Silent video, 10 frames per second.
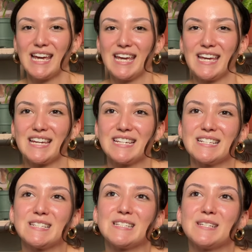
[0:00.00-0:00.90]

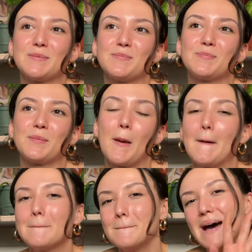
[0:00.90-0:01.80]
and
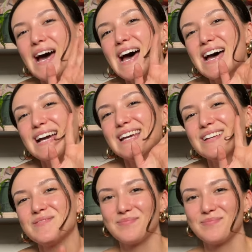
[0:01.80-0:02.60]
bye!